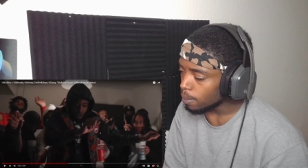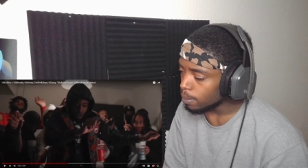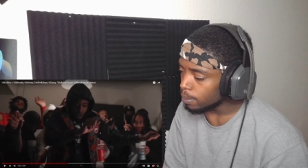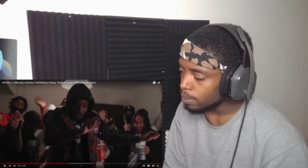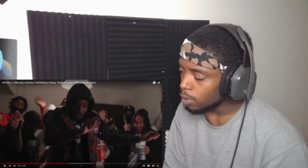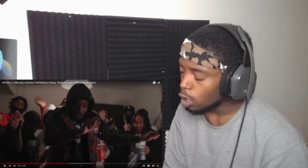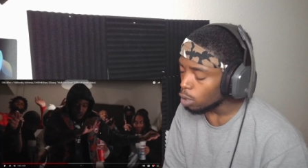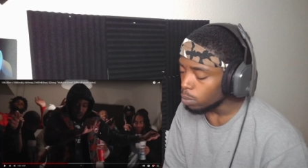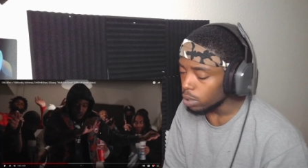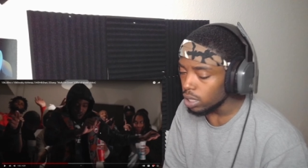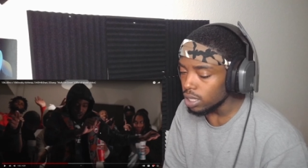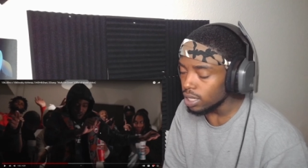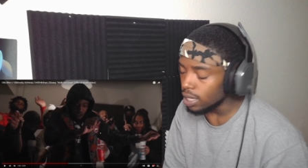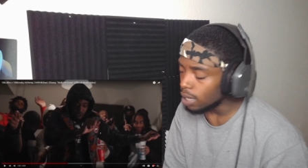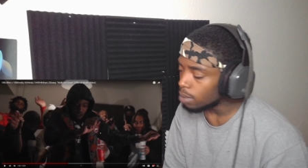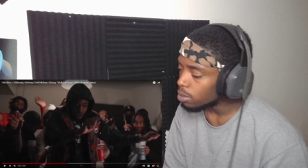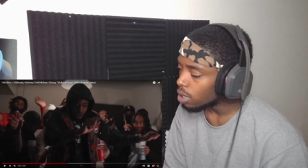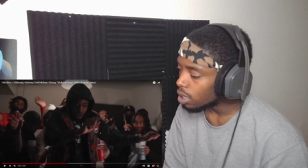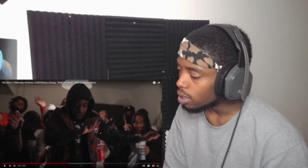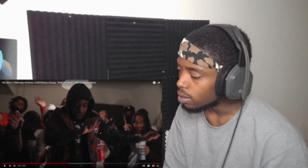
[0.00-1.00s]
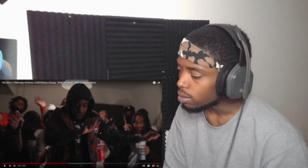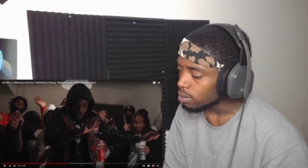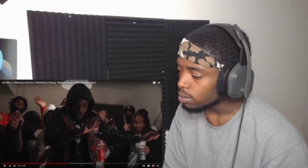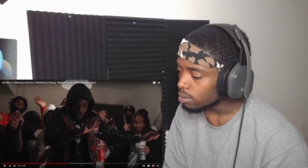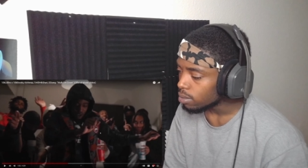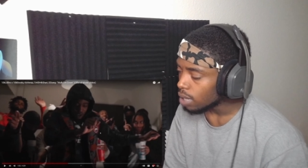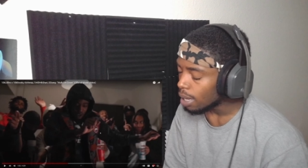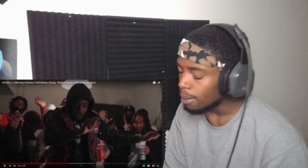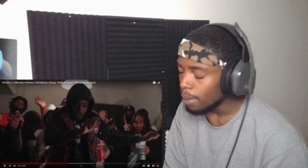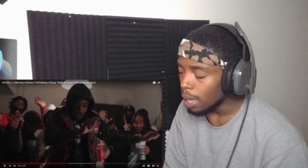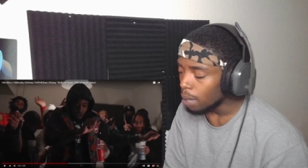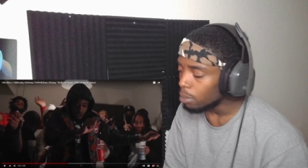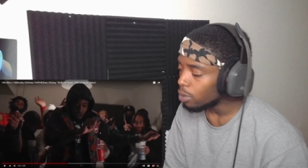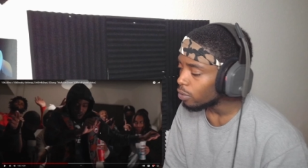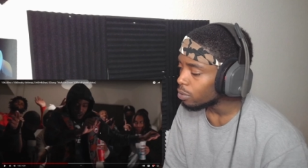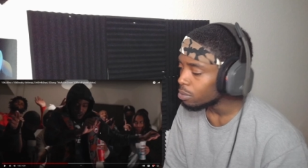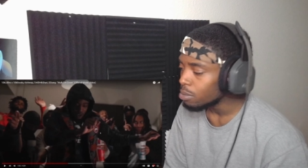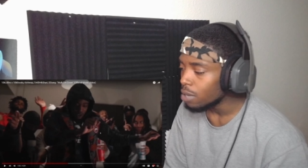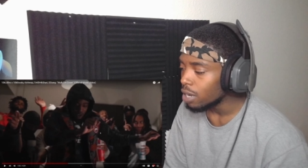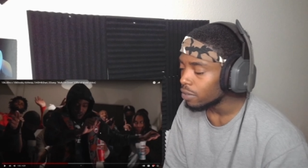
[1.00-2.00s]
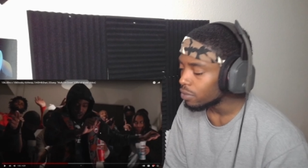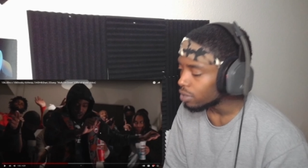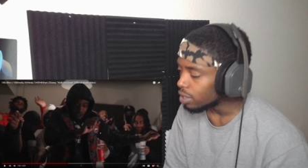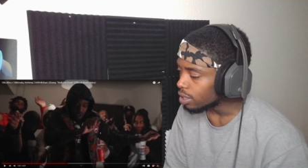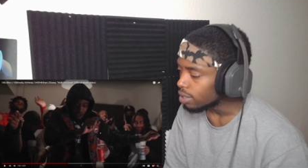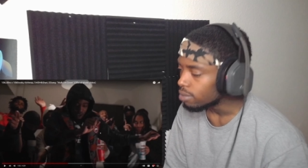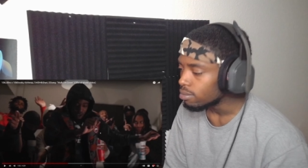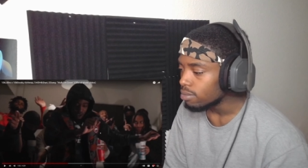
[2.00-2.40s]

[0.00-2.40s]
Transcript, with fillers: Open this damn door. I'm not moving my foot.